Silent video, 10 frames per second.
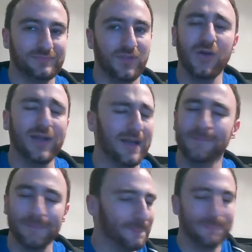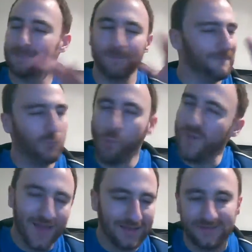Okay, one
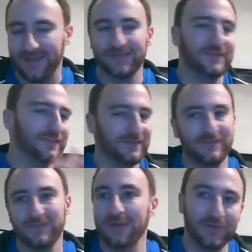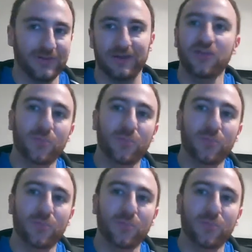last test. Then we're done, no more